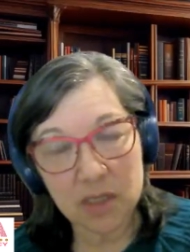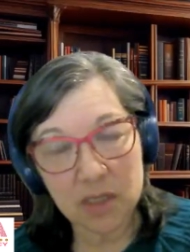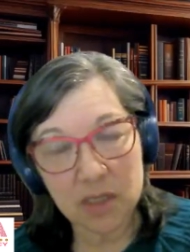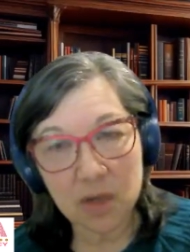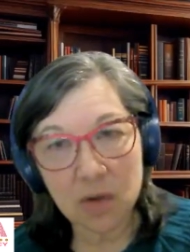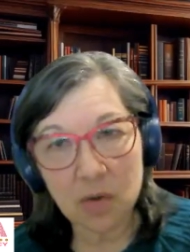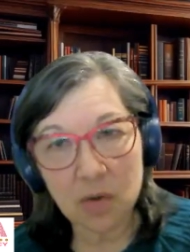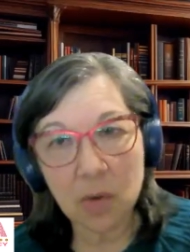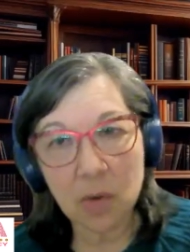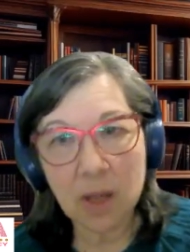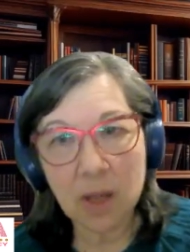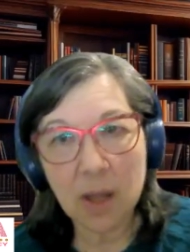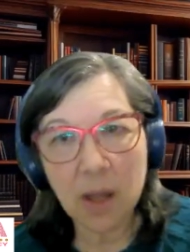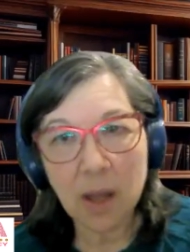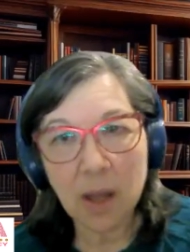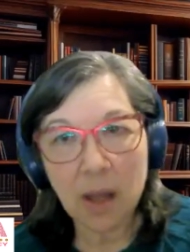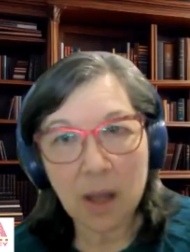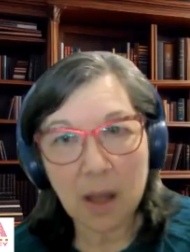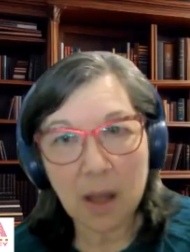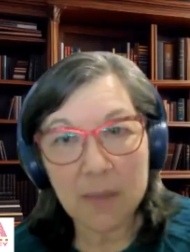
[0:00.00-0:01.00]
So
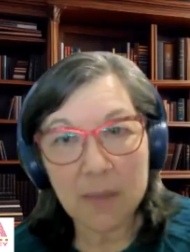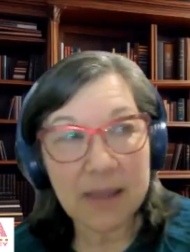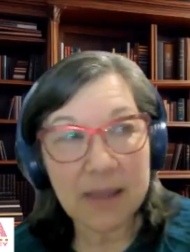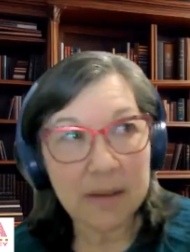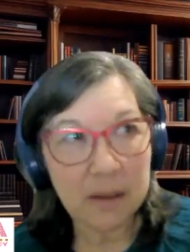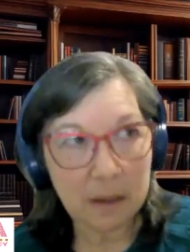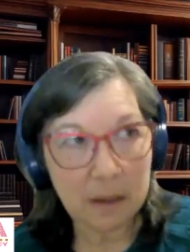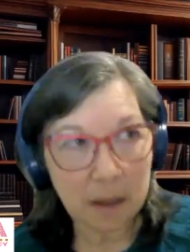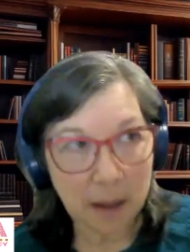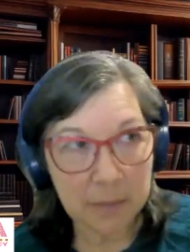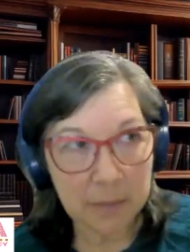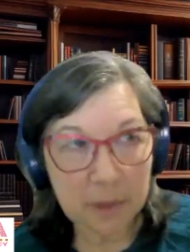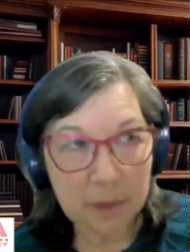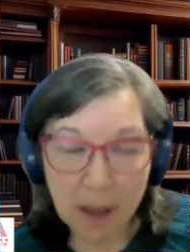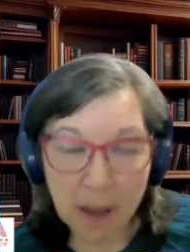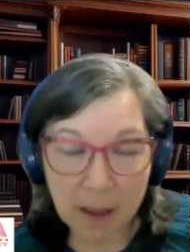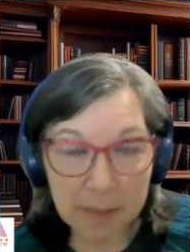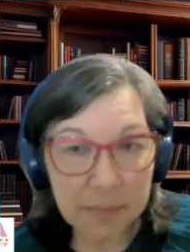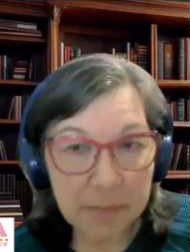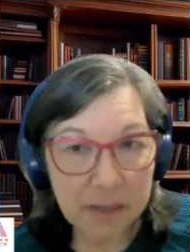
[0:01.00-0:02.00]
I'm
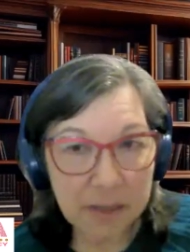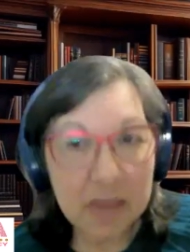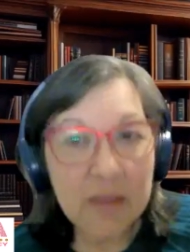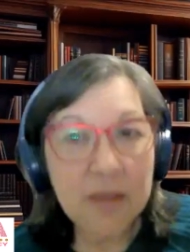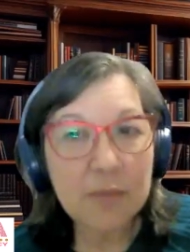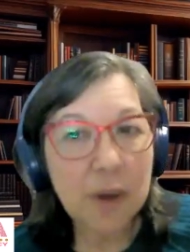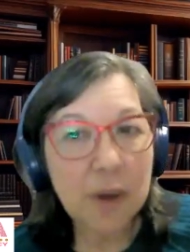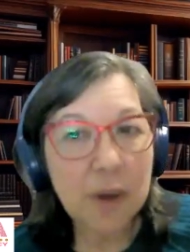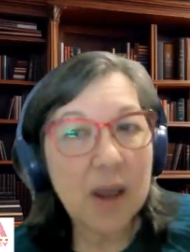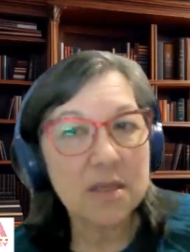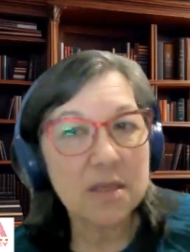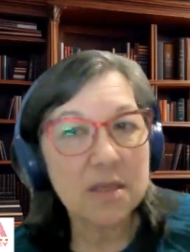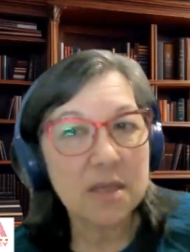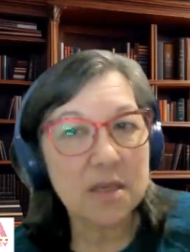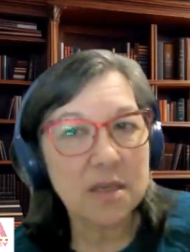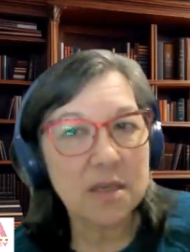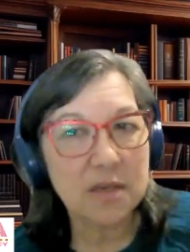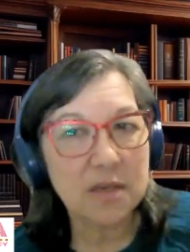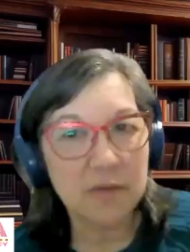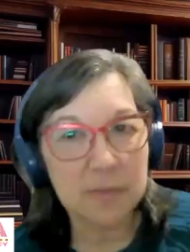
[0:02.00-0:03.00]
in the
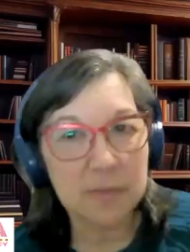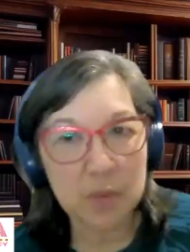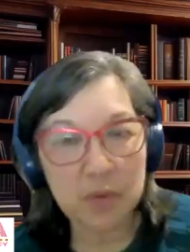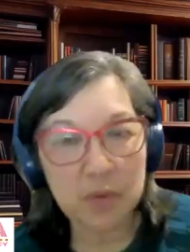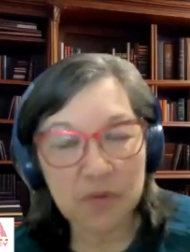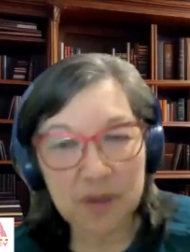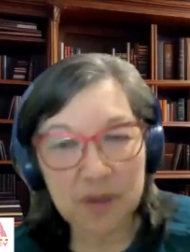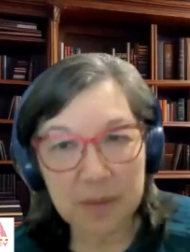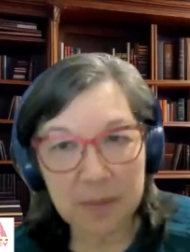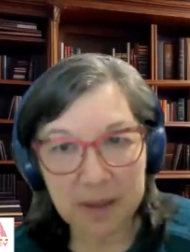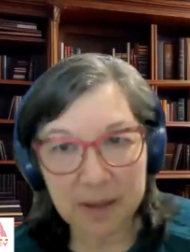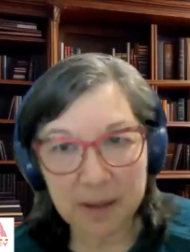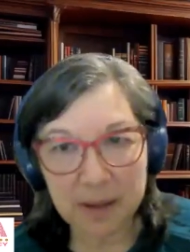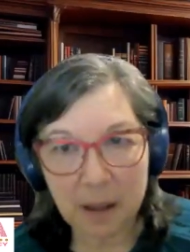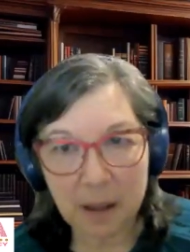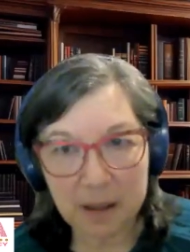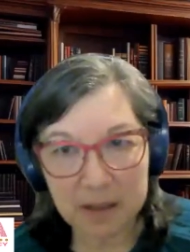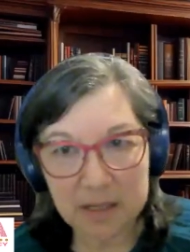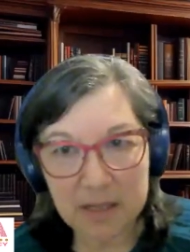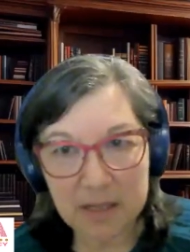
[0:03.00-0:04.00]
process of moving my
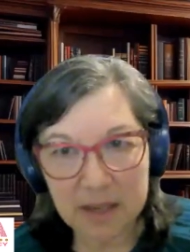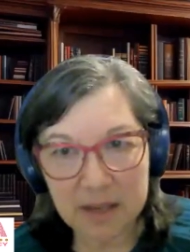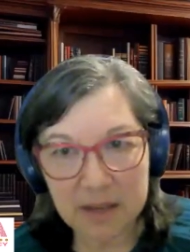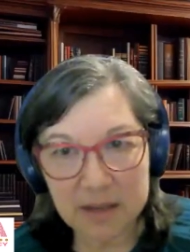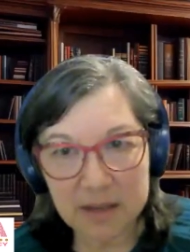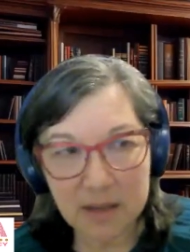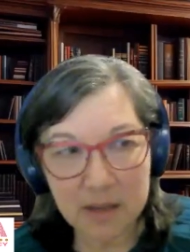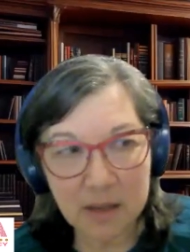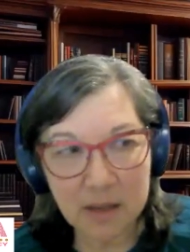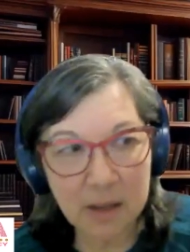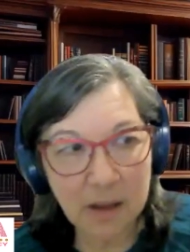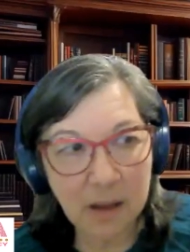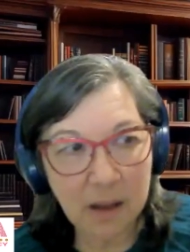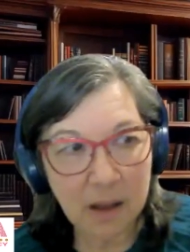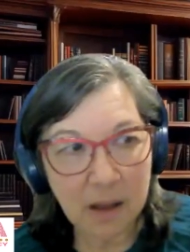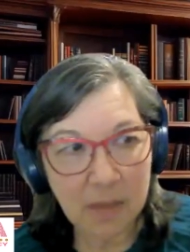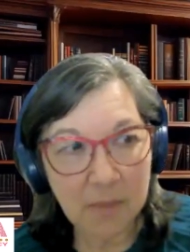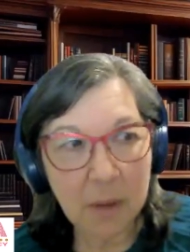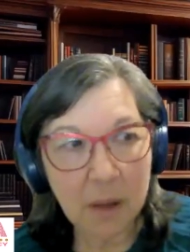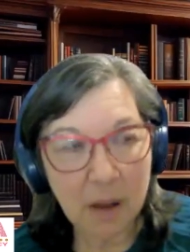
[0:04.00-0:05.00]
content
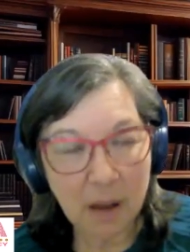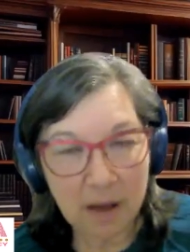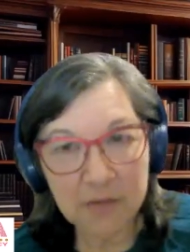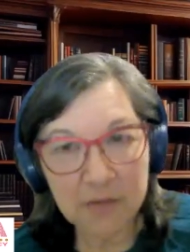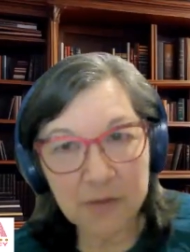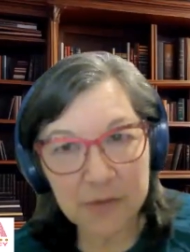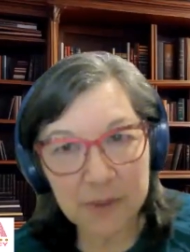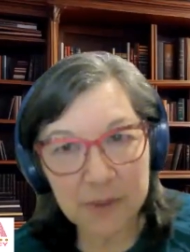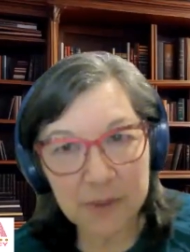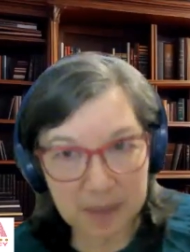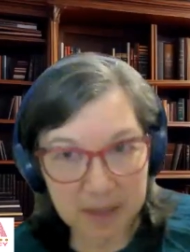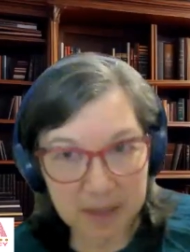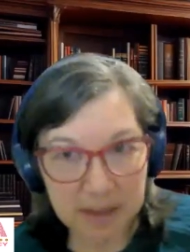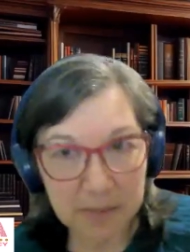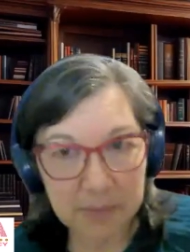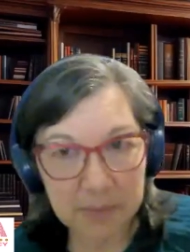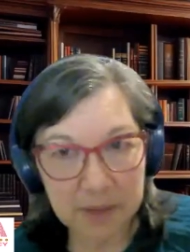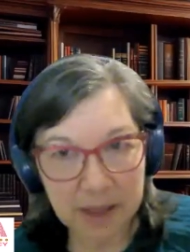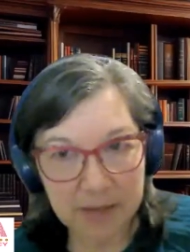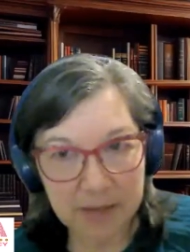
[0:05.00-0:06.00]
off of the
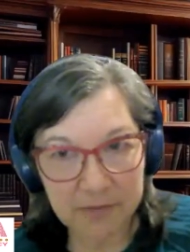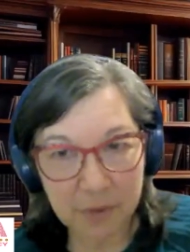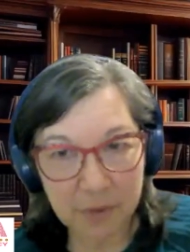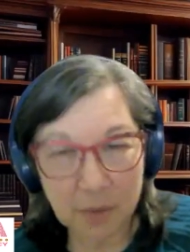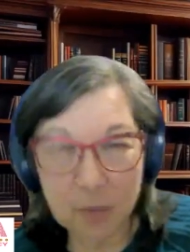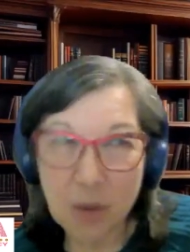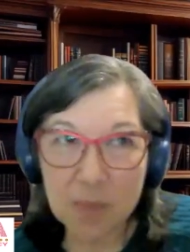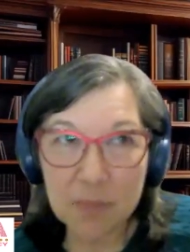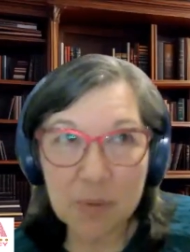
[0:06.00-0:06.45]
Meta platform.